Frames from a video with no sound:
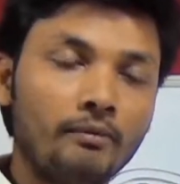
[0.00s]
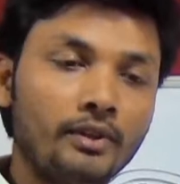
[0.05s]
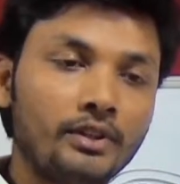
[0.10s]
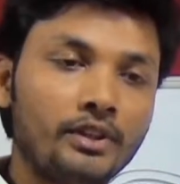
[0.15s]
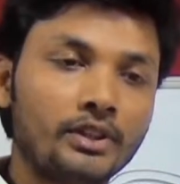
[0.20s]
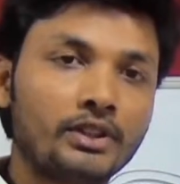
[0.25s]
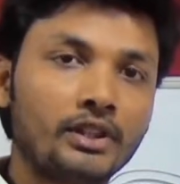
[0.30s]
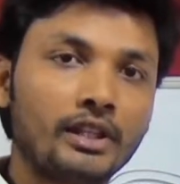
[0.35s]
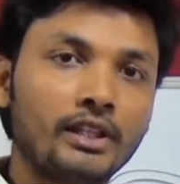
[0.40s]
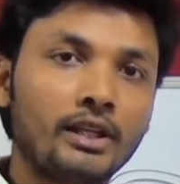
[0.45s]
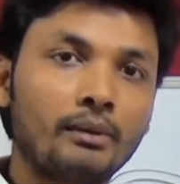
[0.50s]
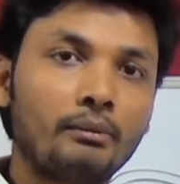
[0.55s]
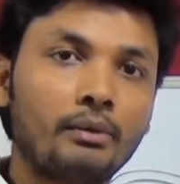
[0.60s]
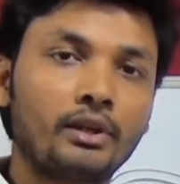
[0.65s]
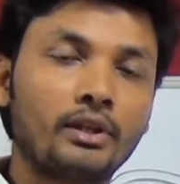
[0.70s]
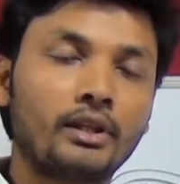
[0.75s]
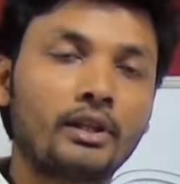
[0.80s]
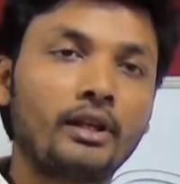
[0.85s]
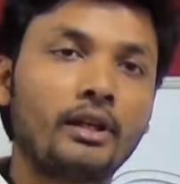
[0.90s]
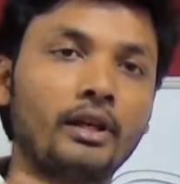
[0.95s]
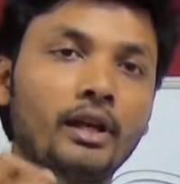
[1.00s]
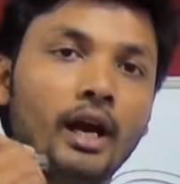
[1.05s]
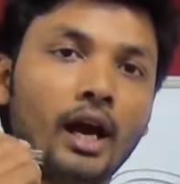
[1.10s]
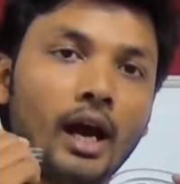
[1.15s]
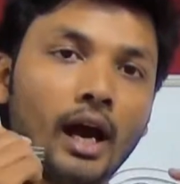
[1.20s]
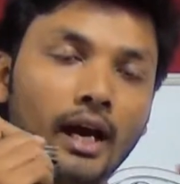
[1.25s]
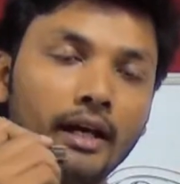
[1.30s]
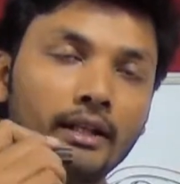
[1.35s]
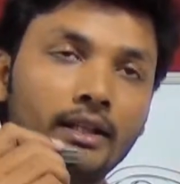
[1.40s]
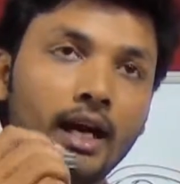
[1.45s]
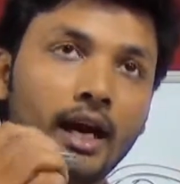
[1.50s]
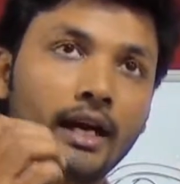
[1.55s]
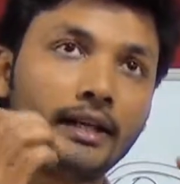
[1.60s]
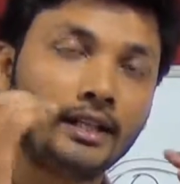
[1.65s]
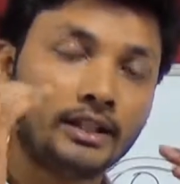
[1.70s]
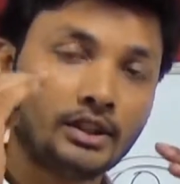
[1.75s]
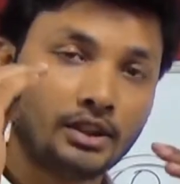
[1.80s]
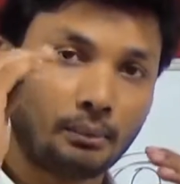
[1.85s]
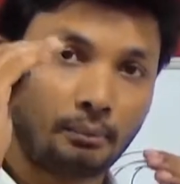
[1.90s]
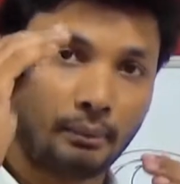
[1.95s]
which is nothing but at the
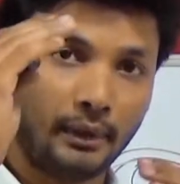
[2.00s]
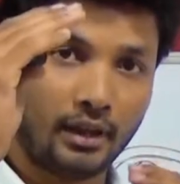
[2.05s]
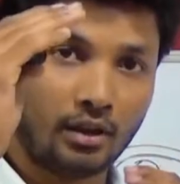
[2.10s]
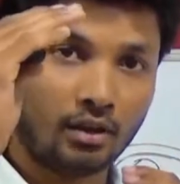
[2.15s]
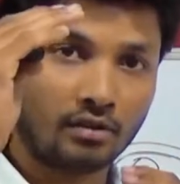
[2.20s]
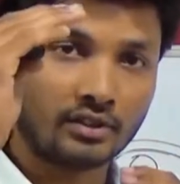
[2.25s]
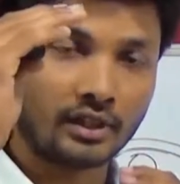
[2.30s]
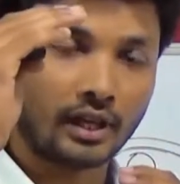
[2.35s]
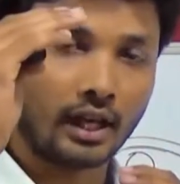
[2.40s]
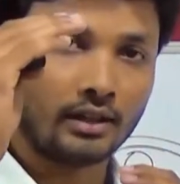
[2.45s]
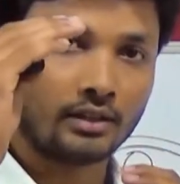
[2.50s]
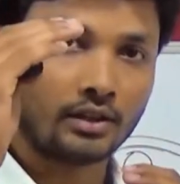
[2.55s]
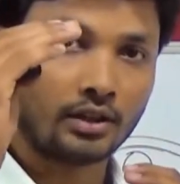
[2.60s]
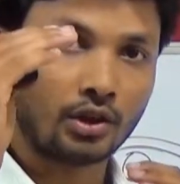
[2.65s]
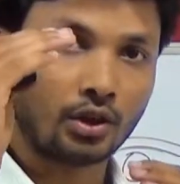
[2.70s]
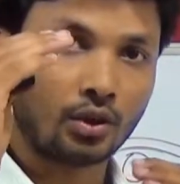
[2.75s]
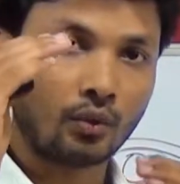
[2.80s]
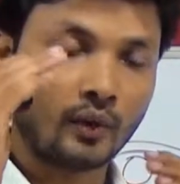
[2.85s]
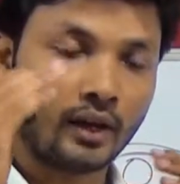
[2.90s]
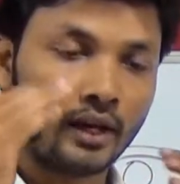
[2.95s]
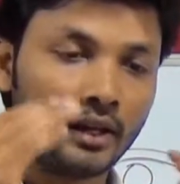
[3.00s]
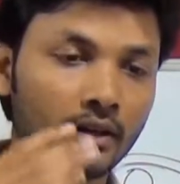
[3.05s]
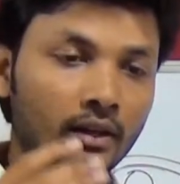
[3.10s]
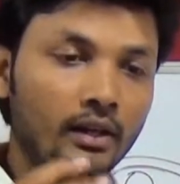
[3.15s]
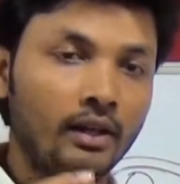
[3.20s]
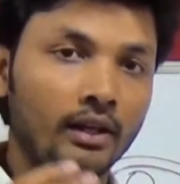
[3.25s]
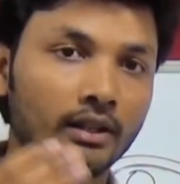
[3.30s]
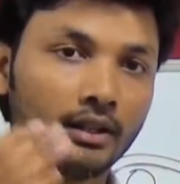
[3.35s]
highest peak of the altitude where